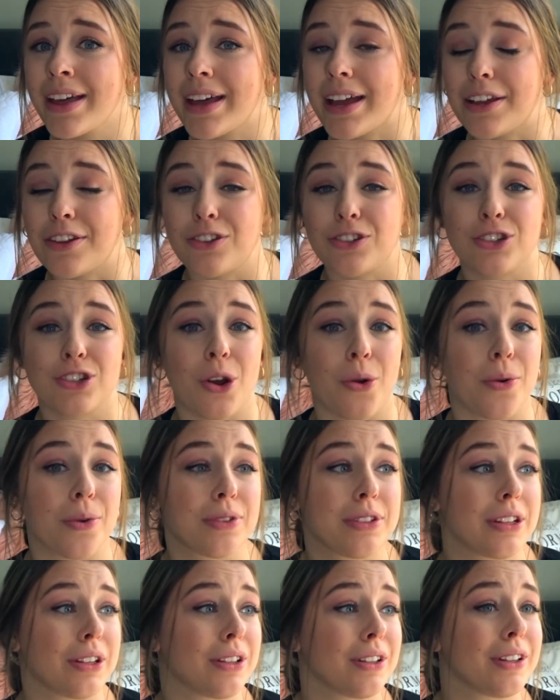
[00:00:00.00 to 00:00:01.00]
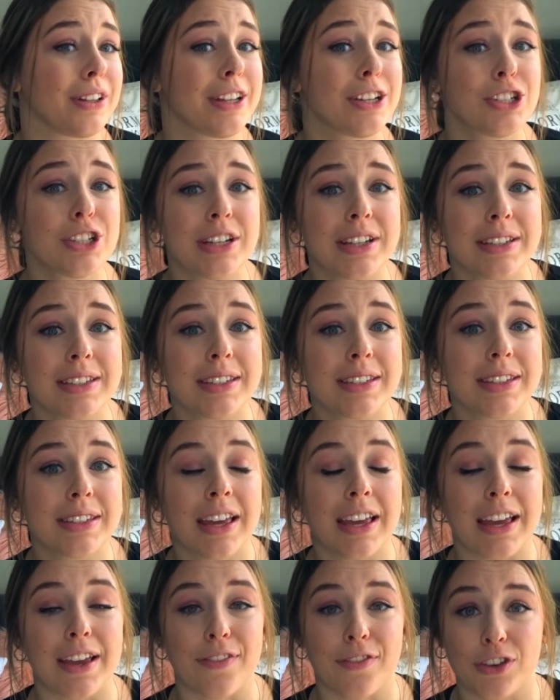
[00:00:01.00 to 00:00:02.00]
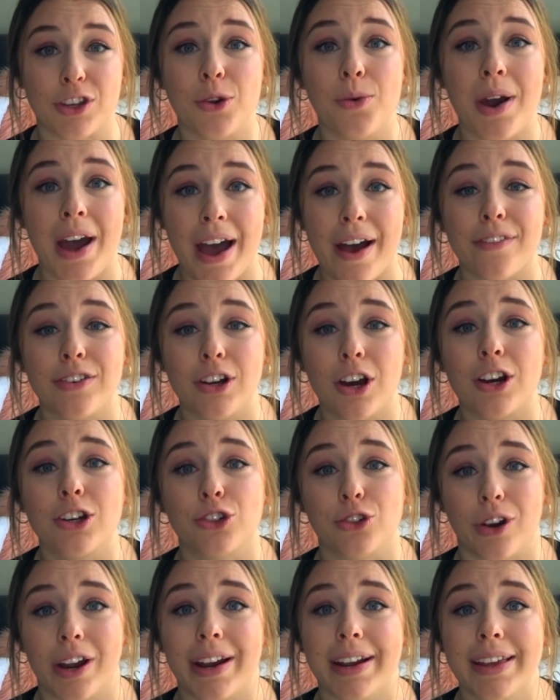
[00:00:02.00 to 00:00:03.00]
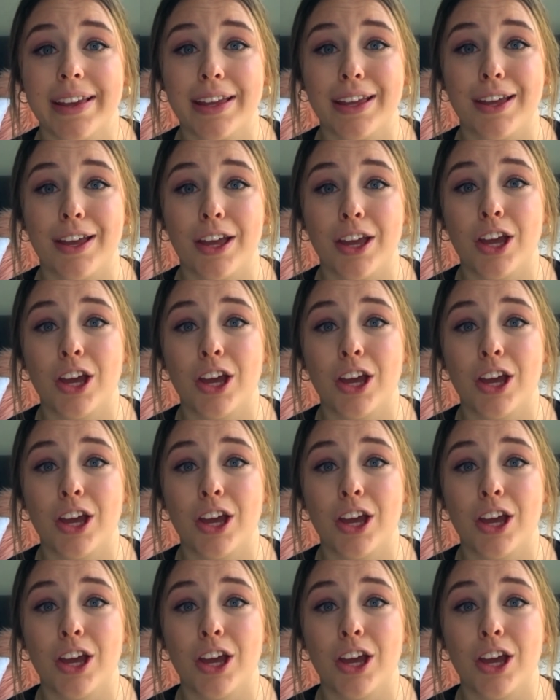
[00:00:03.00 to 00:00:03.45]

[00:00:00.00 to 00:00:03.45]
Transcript: It's so delicious. If you have not tried it,